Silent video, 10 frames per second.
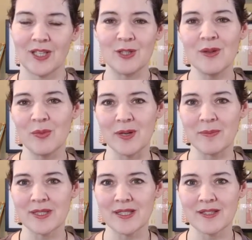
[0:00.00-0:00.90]
I do have
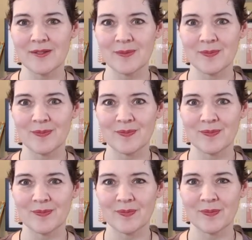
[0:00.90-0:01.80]
whips.
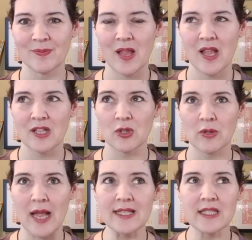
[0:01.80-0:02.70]
So
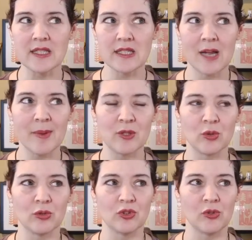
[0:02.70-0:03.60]
last time I
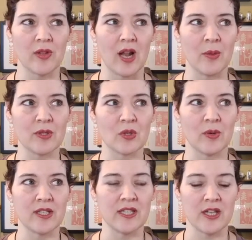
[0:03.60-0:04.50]
told you that I was
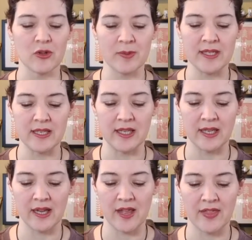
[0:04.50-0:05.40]
going to either be
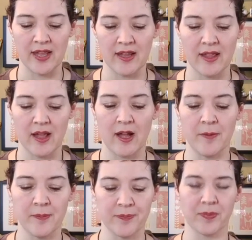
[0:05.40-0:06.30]
knitting, I think,
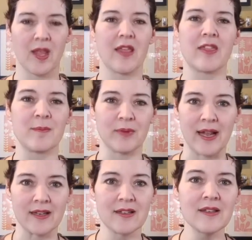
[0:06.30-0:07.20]
The
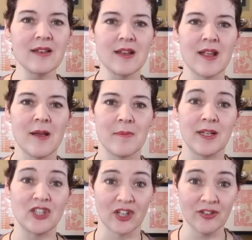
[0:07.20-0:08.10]
Breton
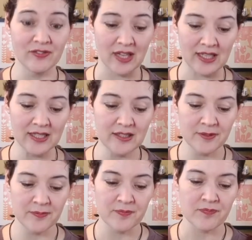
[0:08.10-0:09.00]
by Jared Flood,
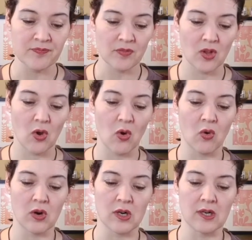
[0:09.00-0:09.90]

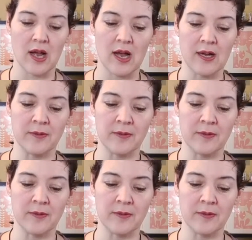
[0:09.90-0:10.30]
or